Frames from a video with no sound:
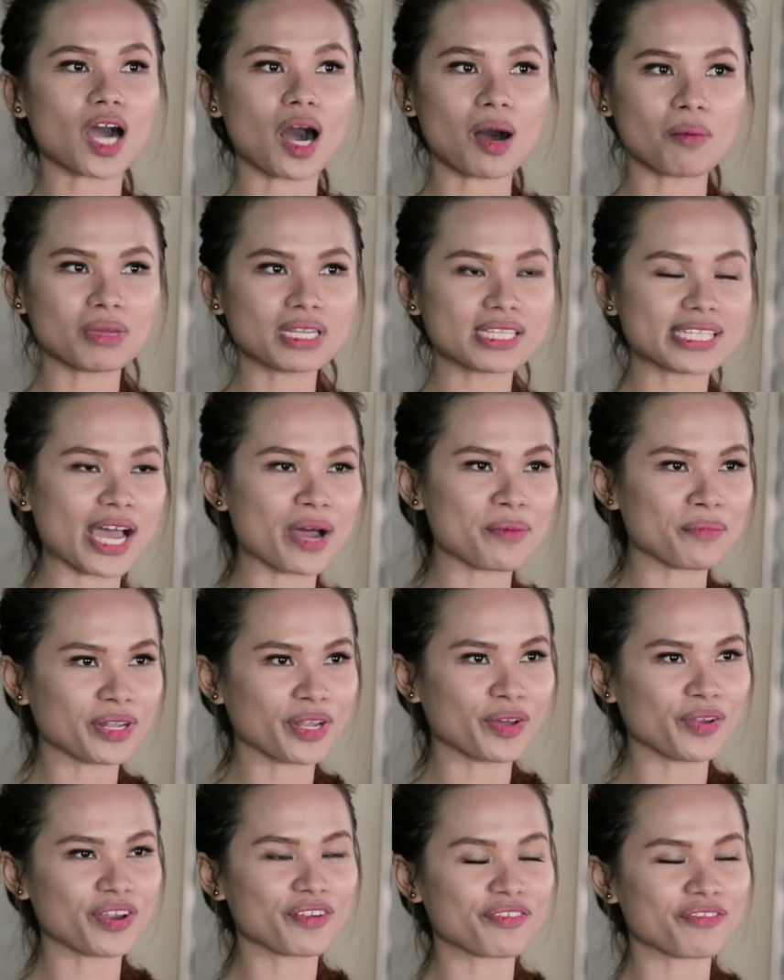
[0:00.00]
Comment down
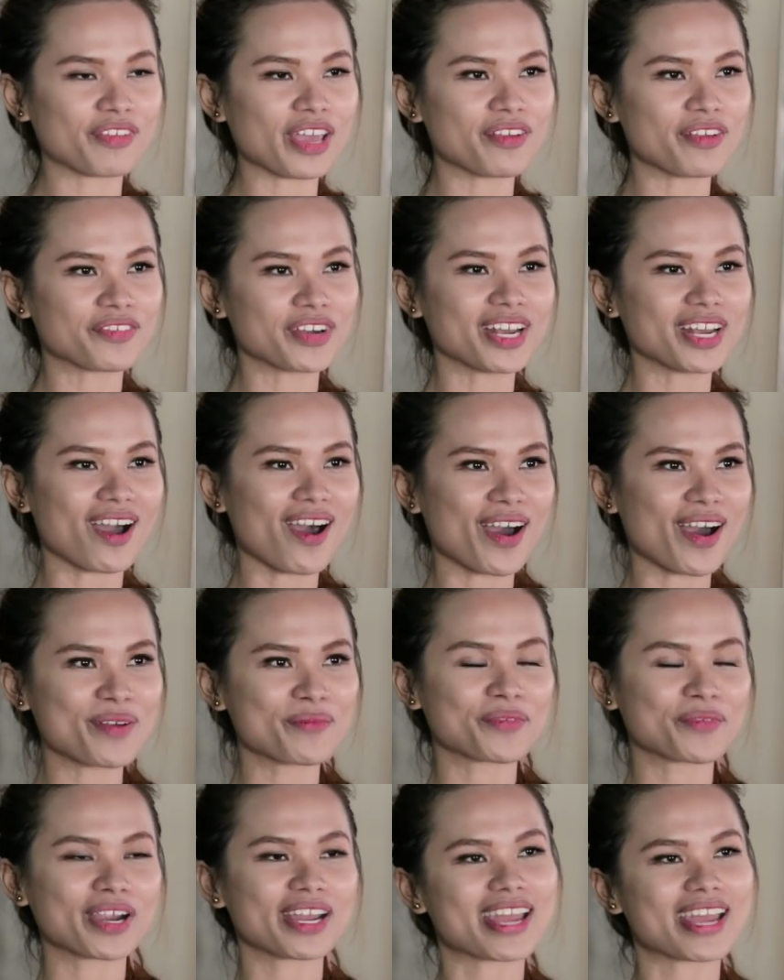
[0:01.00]
below your favorite
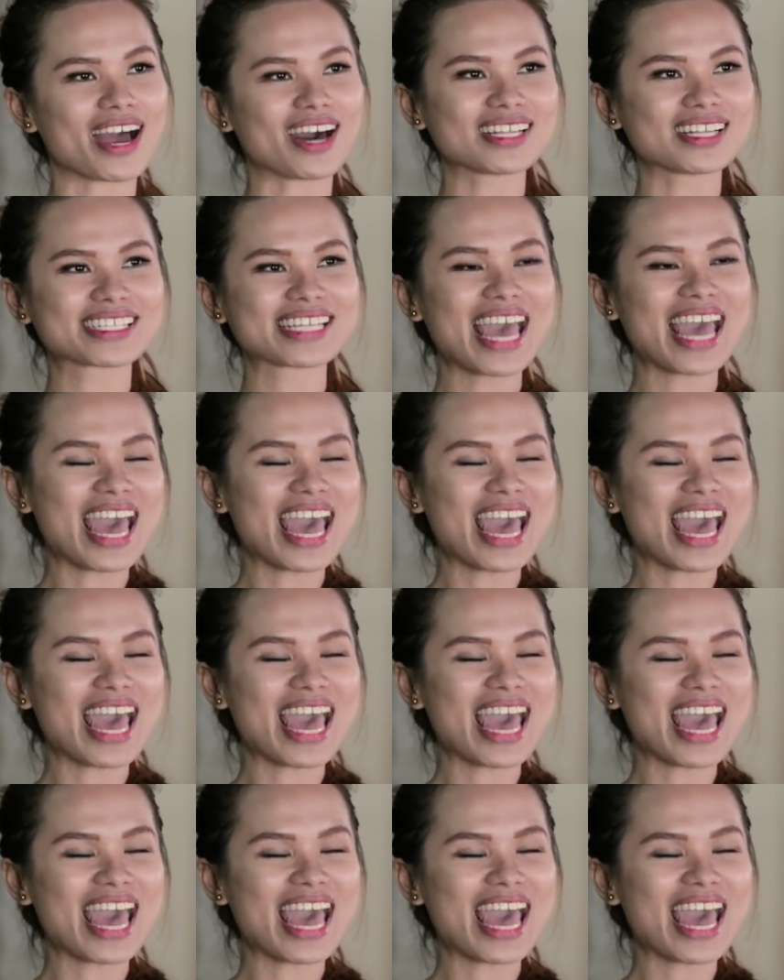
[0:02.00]
arm workouts.